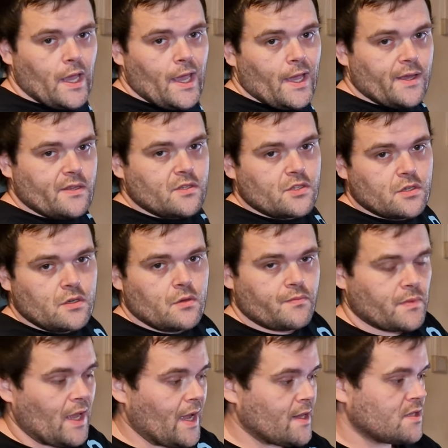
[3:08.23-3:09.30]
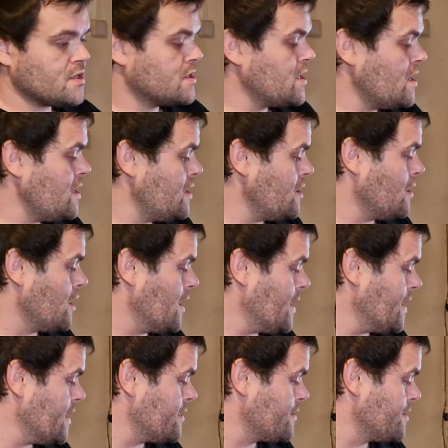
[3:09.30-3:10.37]
Okay, so that's the
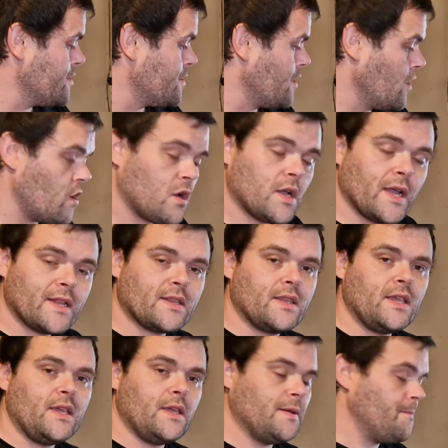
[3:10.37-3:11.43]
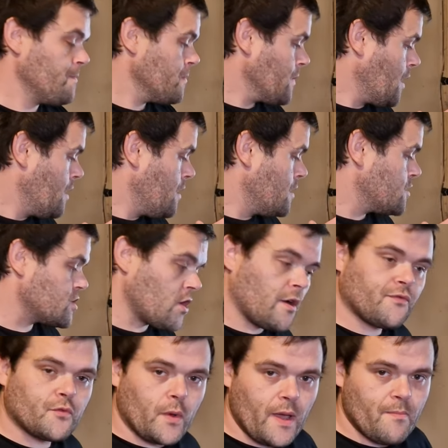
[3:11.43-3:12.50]
look at the
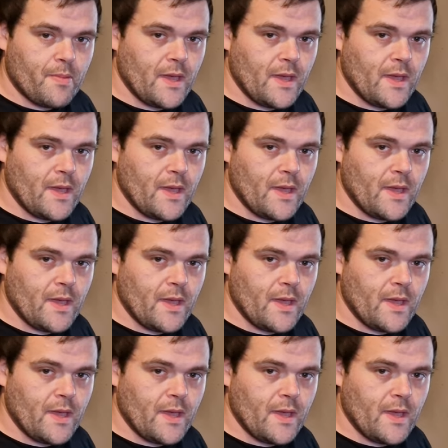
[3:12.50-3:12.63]
software